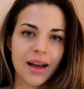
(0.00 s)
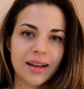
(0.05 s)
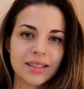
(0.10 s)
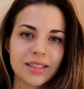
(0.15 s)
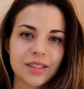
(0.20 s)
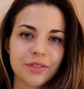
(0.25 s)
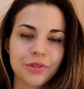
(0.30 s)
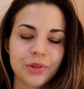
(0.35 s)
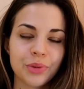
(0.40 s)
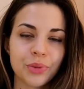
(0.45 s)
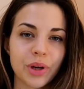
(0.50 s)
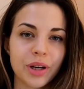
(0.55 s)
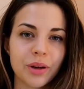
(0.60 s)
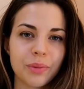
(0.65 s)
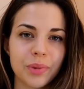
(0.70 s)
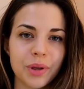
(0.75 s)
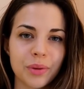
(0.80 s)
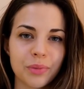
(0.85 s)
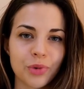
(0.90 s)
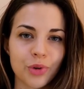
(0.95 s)
And if you want
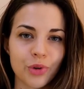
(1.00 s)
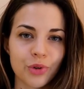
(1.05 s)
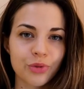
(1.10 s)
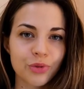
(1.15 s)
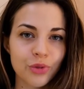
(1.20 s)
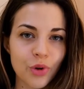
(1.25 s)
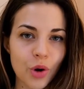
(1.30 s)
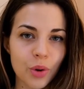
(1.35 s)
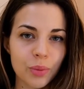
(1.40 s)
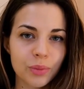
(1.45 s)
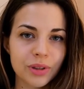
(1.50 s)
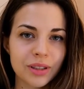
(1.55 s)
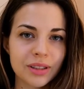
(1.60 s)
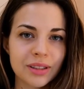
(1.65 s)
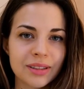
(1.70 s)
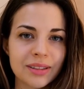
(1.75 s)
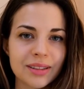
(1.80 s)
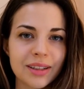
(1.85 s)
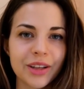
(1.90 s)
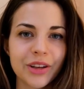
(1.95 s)
to be more
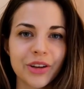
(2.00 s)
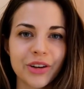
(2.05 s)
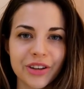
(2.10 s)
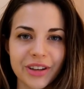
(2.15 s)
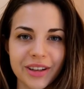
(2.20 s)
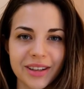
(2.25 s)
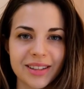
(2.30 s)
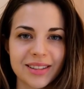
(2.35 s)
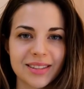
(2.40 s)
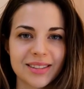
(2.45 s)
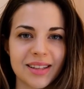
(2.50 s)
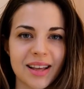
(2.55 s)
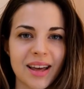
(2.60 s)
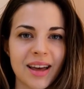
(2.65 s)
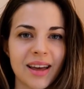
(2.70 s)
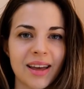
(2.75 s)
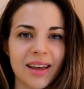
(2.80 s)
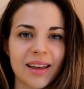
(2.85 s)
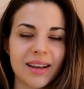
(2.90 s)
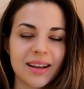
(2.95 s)
formal, you're gonna
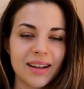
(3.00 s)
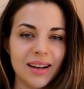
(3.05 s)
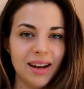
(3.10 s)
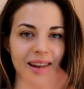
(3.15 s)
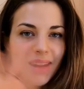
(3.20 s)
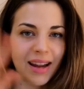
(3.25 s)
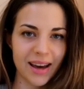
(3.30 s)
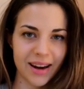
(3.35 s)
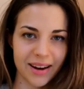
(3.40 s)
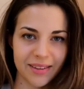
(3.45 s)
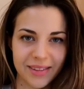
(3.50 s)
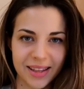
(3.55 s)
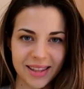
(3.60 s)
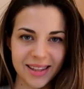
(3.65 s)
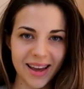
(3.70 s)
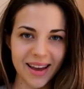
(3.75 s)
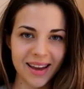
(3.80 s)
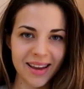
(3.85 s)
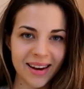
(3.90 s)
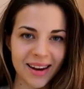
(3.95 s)
say la
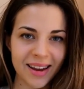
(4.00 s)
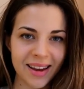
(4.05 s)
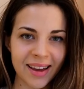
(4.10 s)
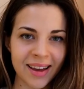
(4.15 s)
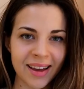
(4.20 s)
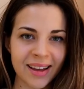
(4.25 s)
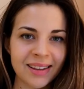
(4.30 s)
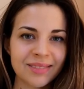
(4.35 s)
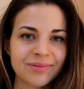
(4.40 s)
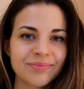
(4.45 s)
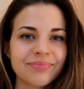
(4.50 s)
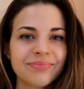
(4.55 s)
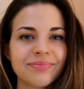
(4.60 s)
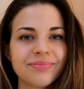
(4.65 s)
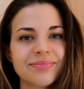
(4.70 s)
revedere